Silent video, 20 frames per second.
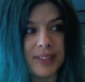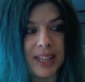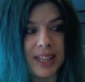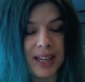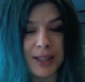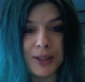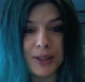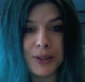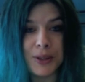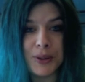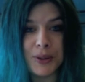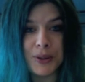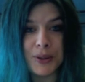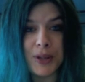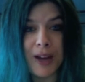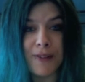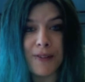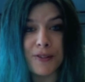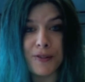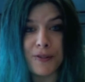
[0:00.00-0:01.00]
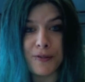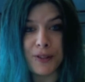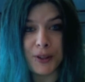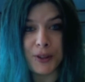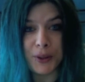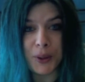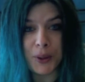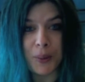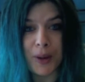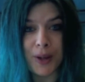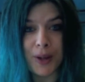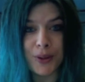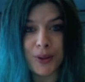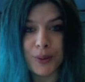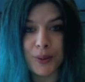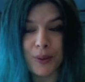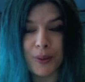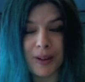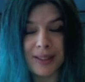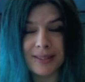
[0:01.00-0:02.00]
yeah, you have to feel your way through.